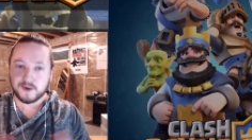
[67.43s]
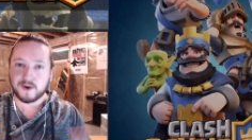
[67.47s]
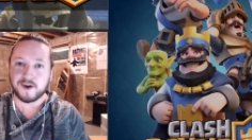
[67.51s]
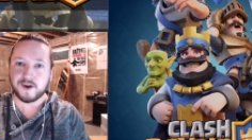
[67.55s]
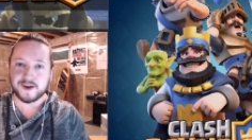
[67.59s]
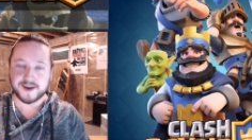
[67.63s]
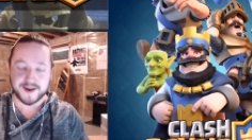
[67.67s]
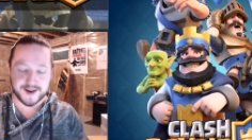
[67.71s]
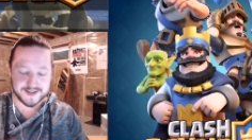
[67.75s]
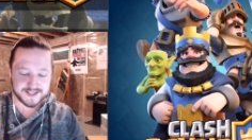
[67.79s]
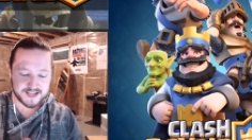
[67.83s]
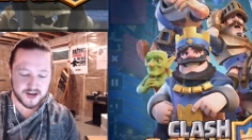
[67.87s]

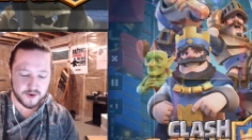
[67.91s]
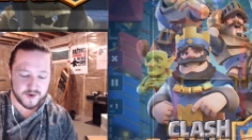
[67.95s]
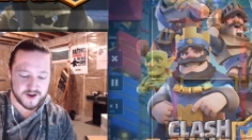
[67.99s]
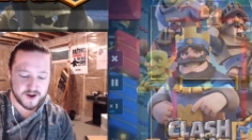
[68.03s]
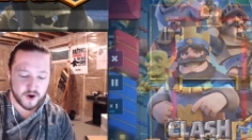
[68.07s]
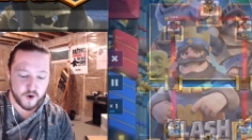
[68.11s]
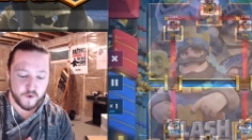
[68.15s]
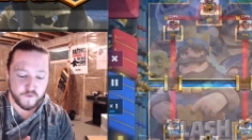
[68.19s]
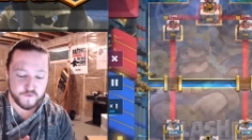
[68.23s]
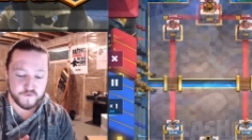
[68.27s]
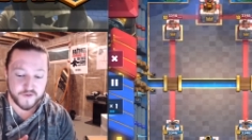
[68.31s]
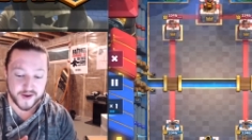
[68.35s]
Alright guys, here we
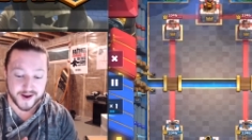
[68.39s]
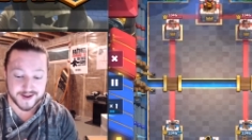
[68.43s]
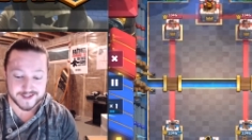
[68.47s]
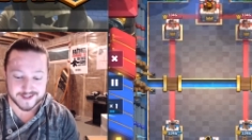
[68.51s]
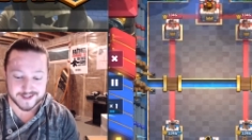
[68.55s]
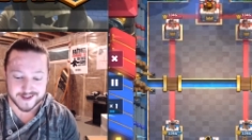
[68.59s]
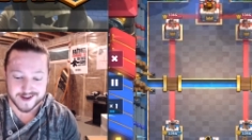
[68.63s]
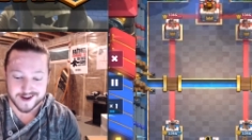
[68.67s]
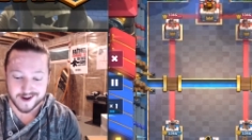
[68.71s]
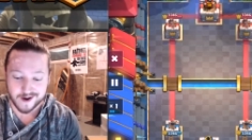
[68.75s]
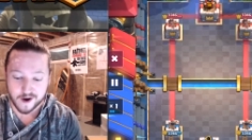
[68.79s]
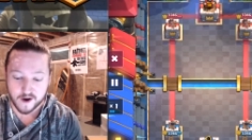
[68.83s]
go,
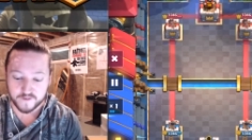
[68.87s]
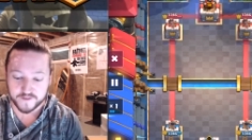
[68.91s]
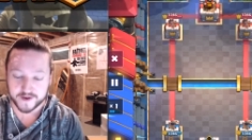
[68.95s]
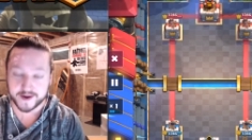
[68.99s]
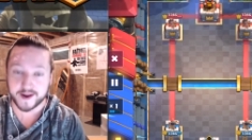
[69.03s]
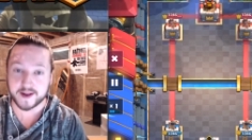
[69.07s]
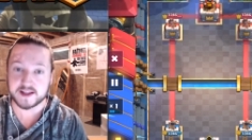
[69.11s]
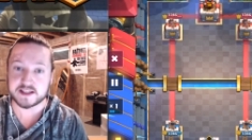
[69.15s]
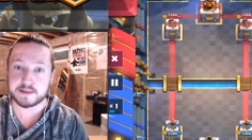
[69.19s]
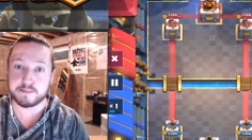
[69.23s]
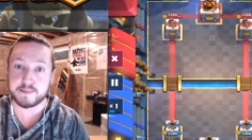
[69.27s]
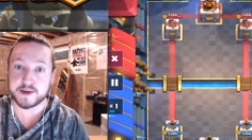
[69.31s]
facing off
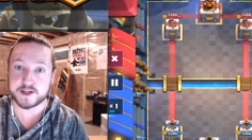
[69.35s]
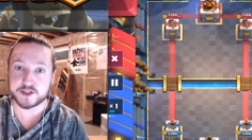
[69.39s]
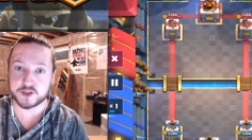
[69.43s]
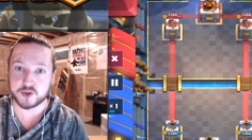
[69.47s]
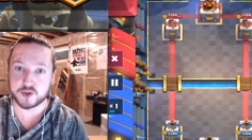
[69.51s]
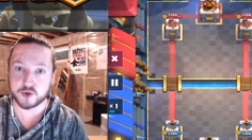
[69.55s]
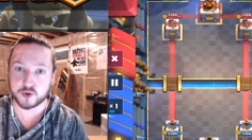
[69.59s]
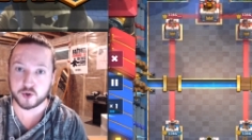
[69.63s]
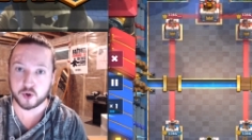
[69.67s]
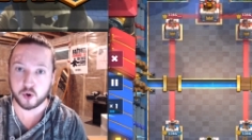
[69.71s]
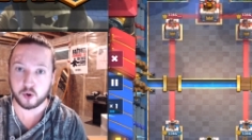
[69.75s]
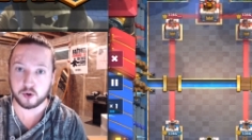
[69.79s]
against
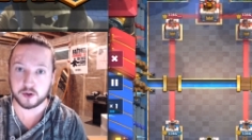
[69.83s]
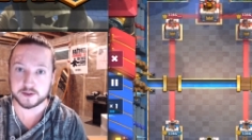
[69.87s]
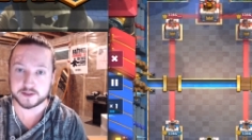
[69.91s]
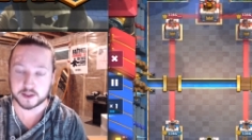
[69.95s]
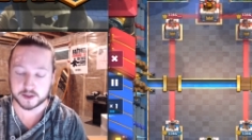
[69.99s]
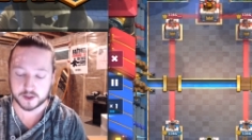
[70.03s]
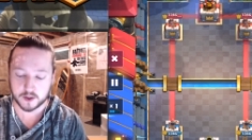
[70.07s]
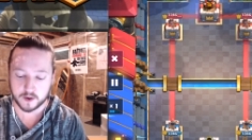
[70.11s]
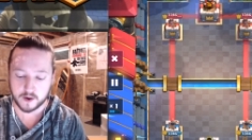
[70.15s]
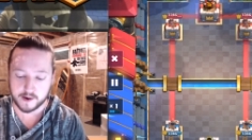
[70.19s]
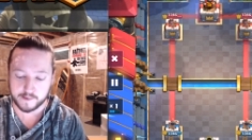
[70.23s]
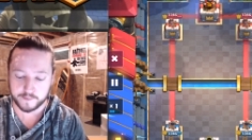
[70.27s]
Mr. Cola on
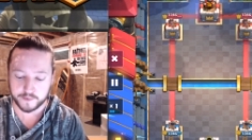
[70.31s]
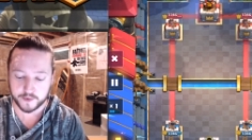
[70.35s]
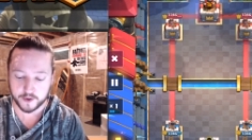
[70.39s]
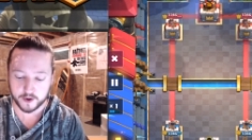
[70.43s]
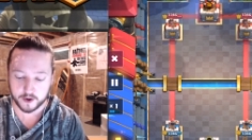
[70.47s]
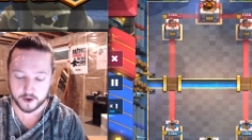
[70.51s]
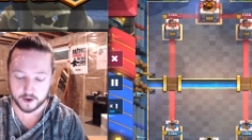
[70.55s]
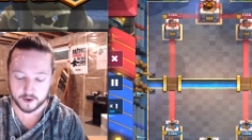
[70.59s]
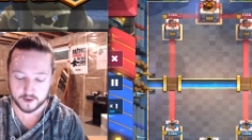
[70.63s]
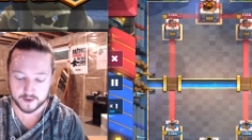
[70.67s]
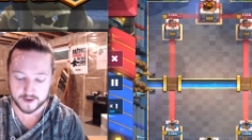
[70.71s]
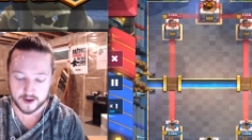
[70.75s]
the top
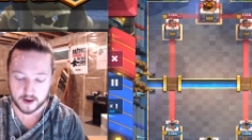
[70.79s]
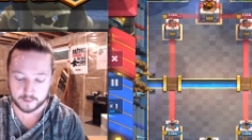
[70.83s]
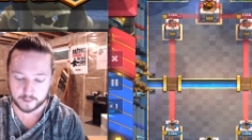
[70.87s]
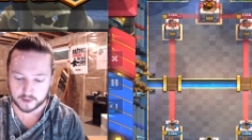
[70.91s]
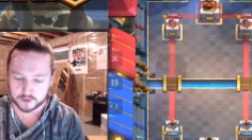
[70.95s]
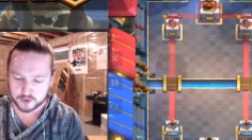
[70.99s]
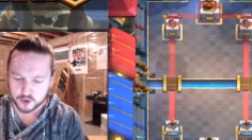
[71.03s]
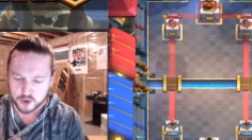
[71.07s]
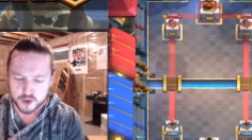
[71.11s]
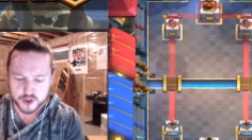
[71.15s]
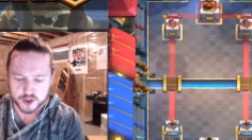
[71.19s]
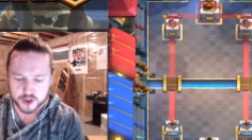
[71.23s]
there. Now I'm
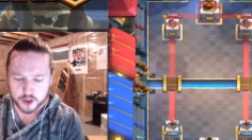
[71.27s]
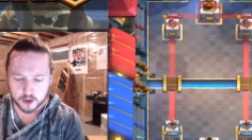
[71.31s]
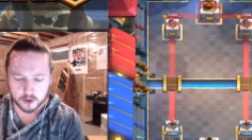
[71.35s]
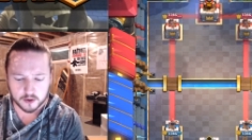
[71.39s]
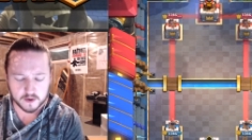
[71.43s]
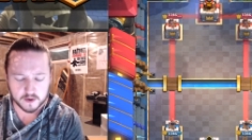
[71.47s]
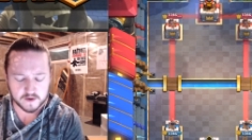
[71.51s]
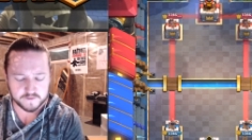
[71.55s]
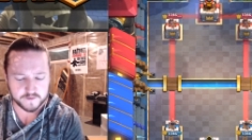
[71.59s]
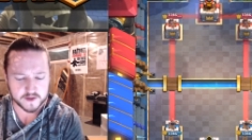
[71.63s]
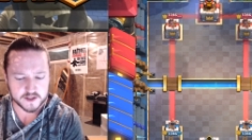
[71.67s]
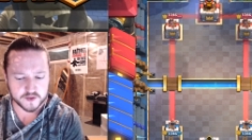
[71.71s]
not too
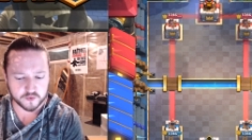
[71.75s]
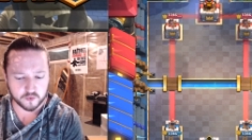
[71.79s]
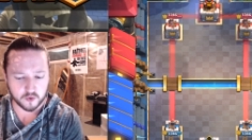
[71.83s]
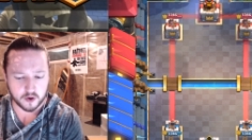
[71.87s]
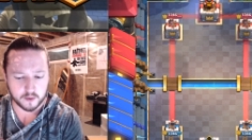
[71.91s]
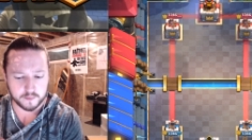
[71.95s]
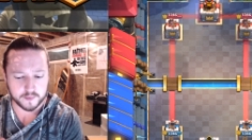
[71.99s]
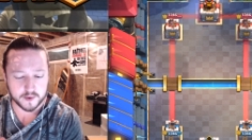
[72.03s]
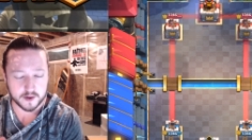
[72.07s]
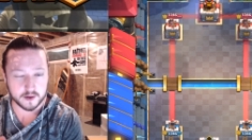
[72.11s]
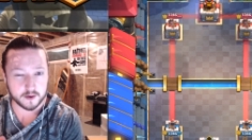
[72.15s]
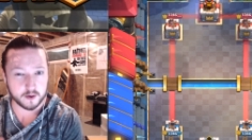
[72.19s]
sure if he's
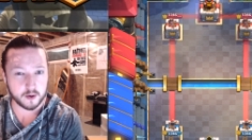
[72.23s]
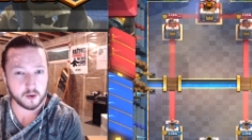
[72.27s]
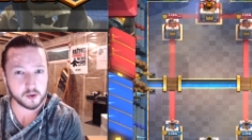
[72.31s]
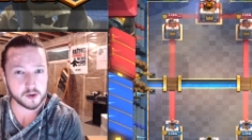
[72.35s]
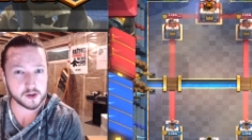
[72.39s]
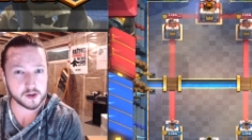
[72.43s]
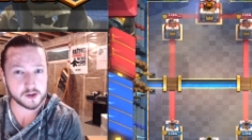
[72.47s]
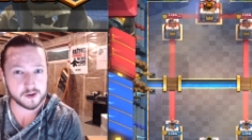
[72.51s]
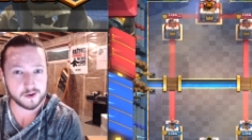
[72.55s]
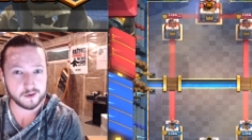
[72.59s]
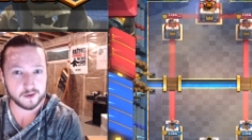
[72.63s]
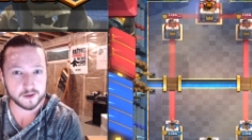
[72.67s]
from the
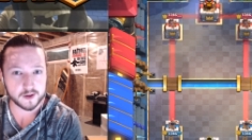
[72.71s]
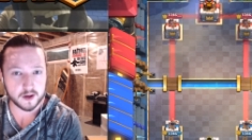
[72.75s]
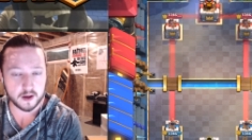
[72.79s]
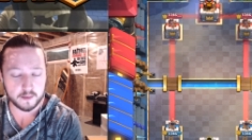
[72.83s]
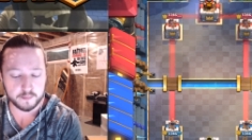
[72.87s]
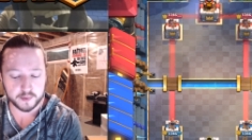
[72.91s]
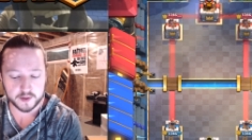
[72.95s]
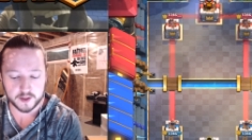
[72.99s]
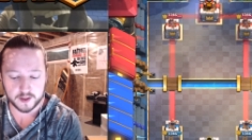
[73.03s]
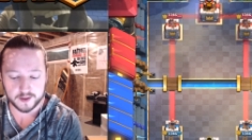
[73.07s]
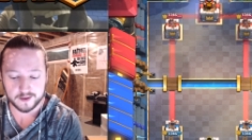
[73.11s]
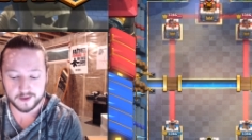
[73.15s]
Coca-Cola
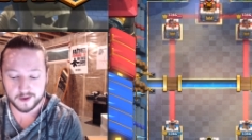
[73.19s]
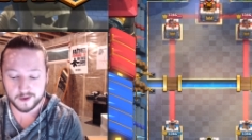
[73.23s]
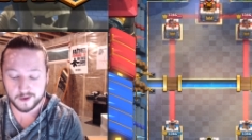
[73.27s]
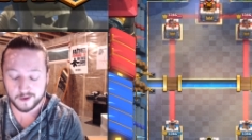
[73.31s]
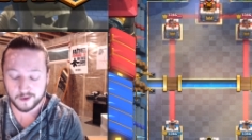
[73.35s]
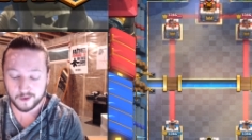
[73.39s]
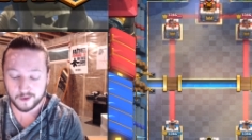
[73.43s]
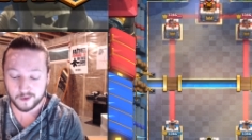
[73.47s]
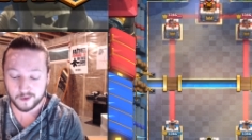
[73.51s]
company